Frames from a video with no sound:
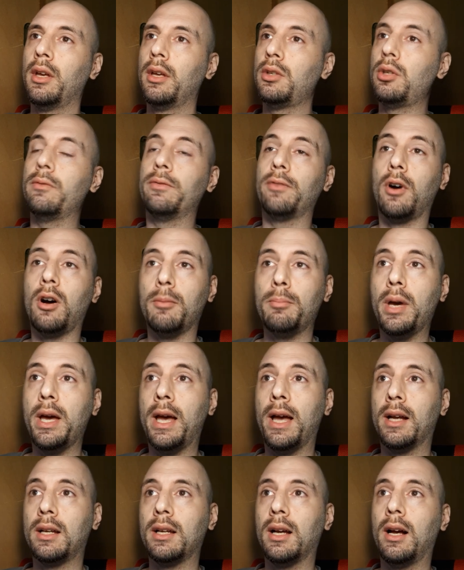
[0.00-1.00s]
You fall
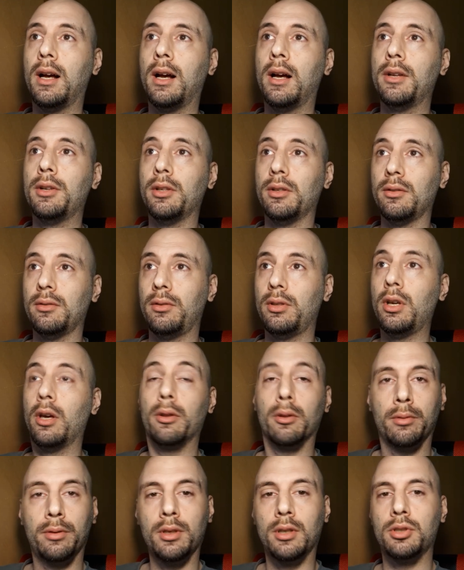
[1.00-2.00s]
back on the
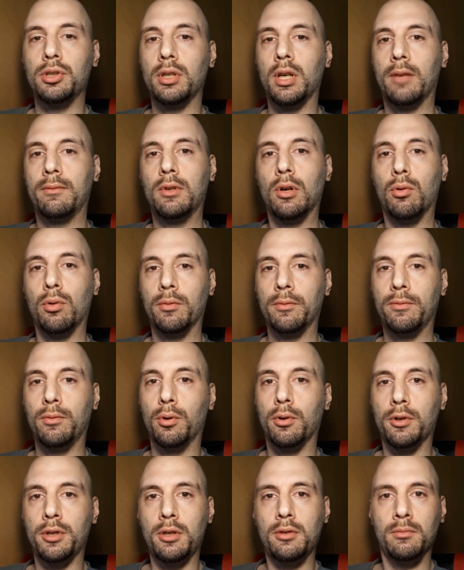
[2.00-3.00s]
other things you have going
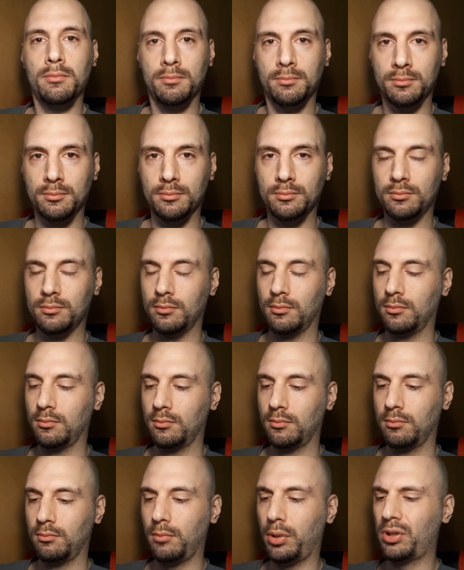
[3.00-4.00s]
for you,
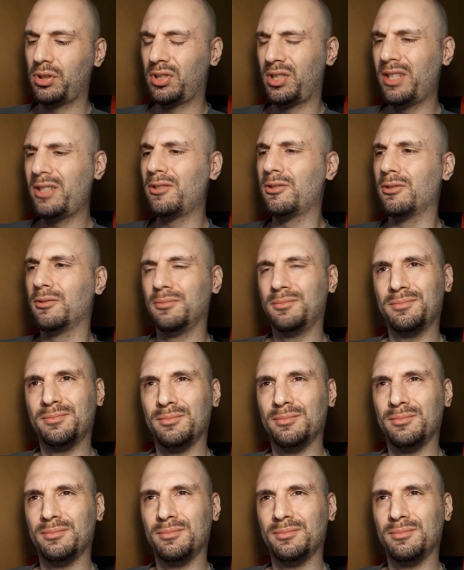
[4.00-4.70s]
but still,